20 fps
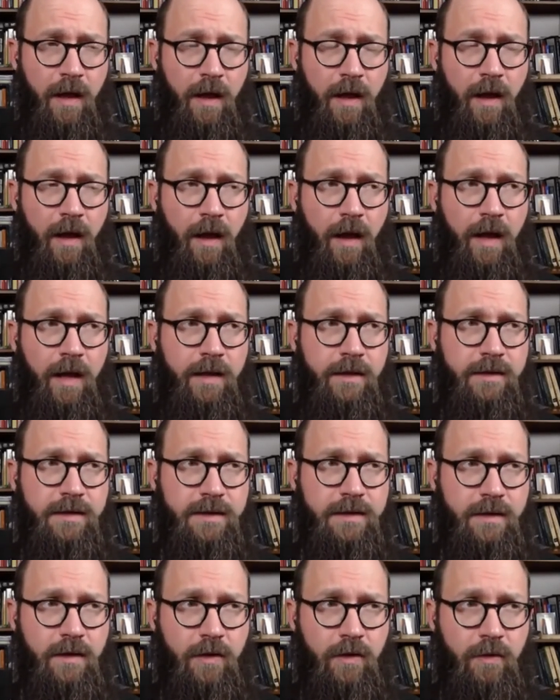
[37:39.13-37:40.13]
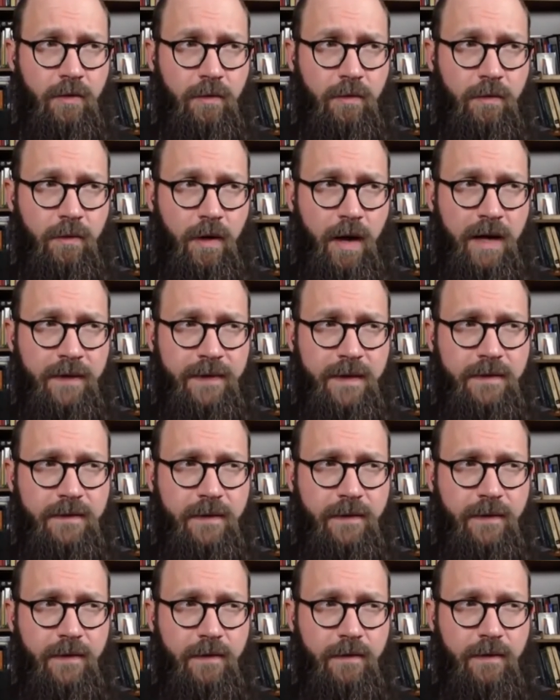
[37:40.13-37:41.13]
Yeah. And so I think
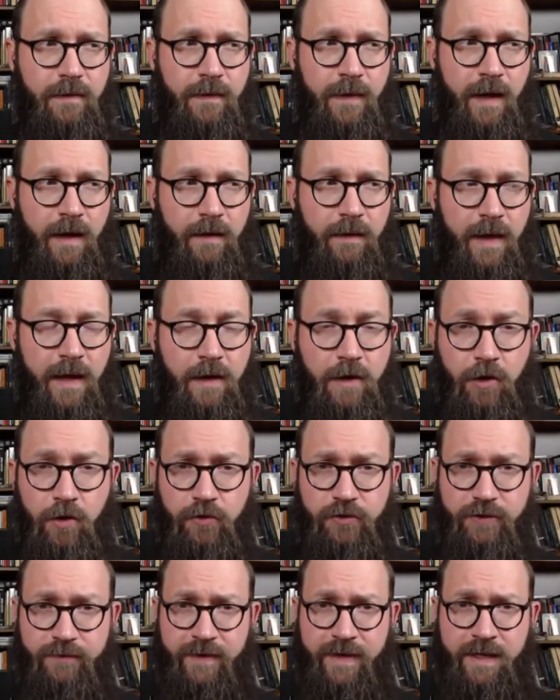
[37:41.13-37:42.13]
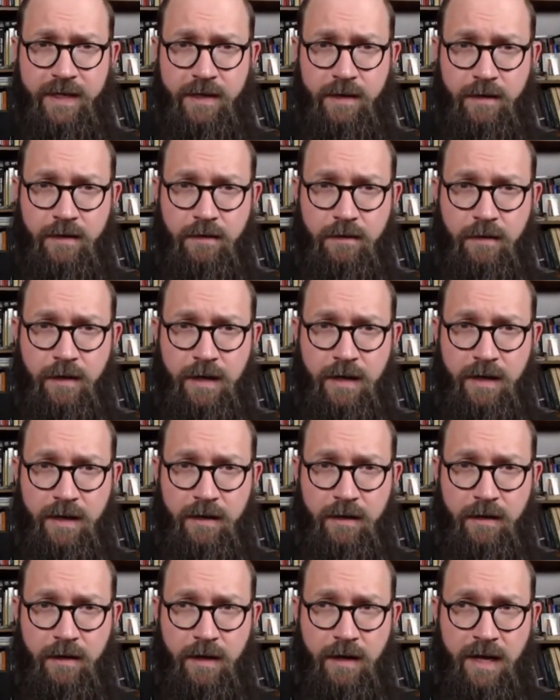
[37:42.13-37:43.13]
that the, that they cultivated an,
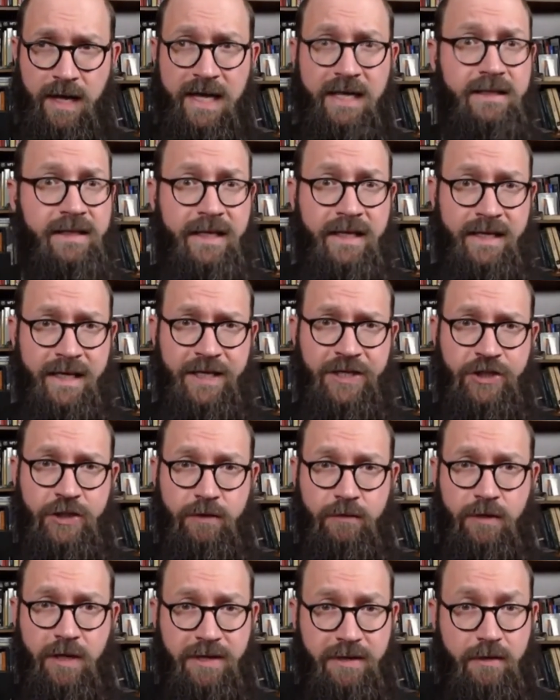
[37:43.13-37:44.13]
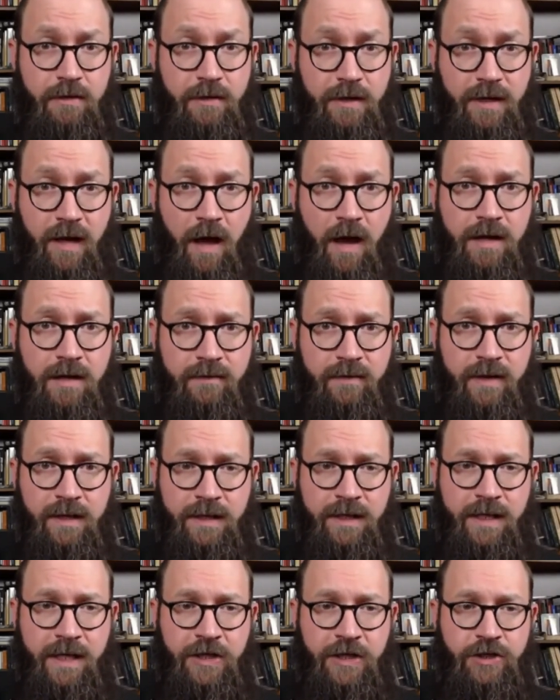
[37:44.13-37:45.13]
an alienation, a certain kind of
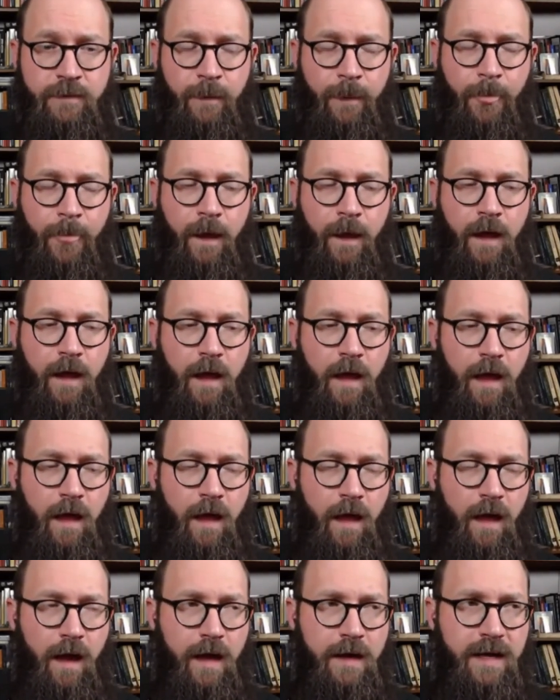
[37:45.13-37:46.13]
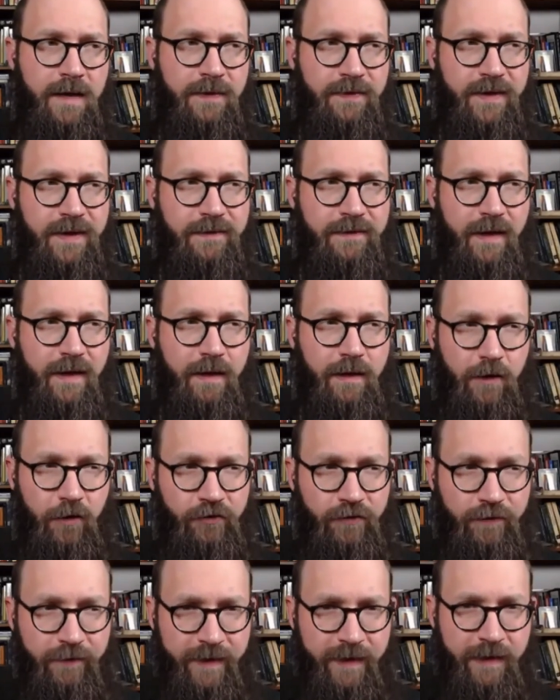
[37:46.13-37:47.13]
alienation. And I think that
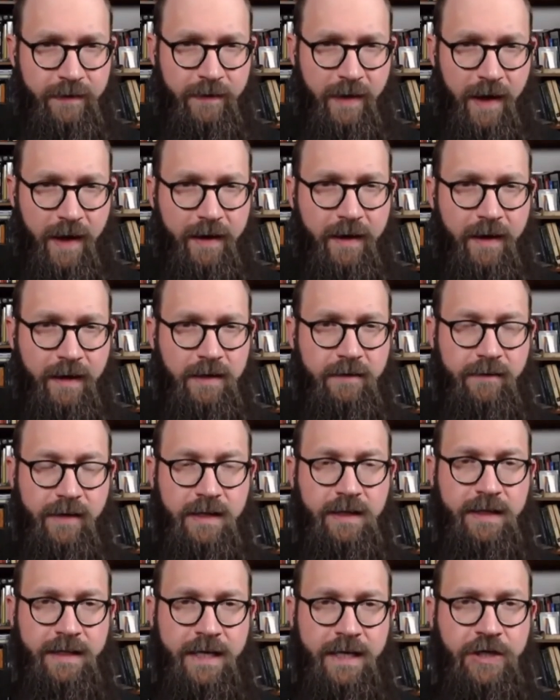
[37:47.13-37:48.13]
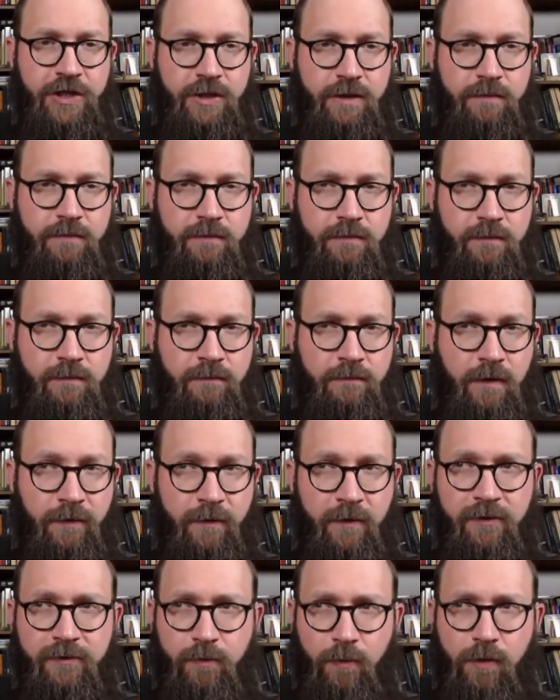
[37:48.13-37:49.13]
cultivating that kind of alienation, that
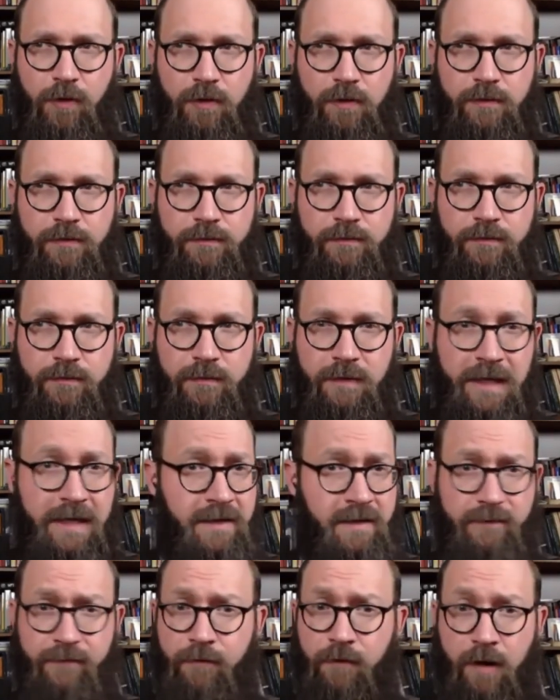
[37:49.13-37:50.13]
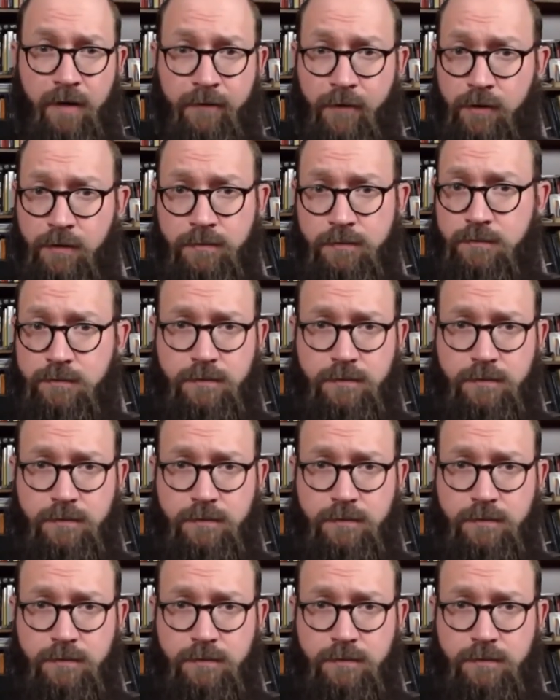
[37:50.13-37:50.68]
this world isn't forever,